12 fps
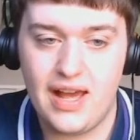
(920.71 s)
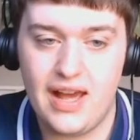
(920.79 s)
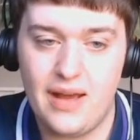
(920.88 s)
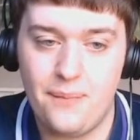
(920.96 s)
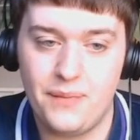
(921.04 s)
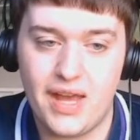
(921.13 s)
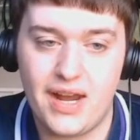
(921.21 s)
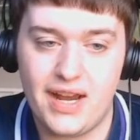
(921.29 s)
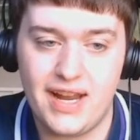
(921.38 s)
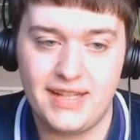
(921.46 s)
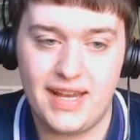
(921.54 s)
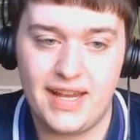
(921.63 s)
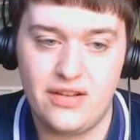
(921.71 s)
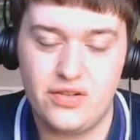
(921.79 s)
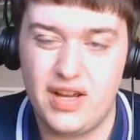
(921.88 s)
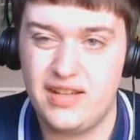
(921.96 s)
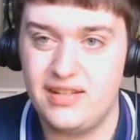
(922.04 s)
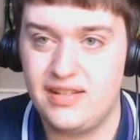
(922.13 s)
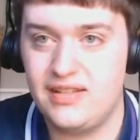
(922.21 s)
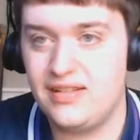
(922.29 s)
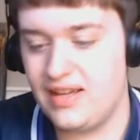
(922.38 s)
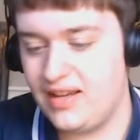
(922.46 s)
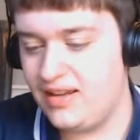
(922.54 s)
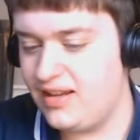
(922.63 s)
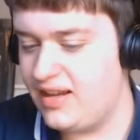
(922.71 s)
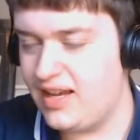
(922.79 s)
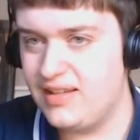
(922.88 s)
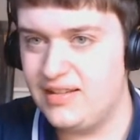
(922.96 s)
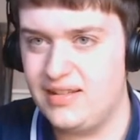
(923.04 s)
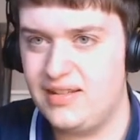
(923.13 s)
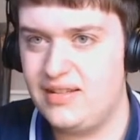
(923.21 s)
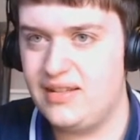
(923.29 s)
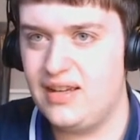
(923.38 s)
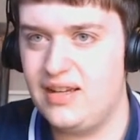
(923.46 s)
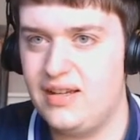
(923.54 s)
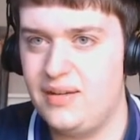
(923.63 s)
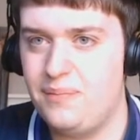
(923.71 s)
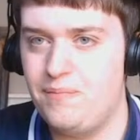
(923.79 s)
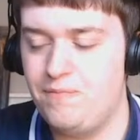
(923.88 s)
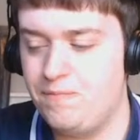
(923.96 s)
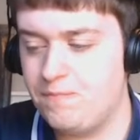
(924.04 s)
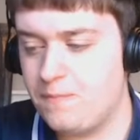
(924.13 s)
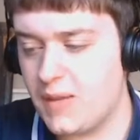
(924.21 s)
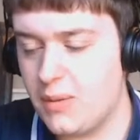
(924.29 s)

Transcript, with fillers: Um, and at his age, as uh, as um,